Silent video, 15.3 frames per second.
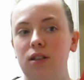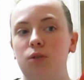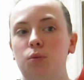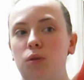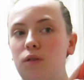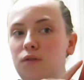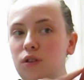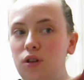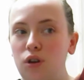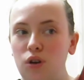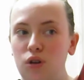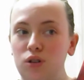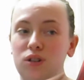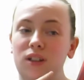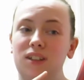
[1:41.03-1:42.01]
is one of the
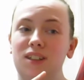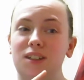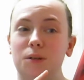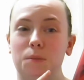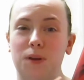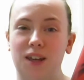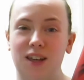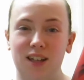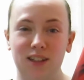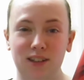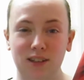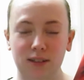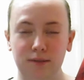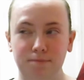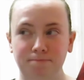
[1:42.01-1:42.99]
girls that
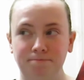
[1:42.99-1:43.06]
disappears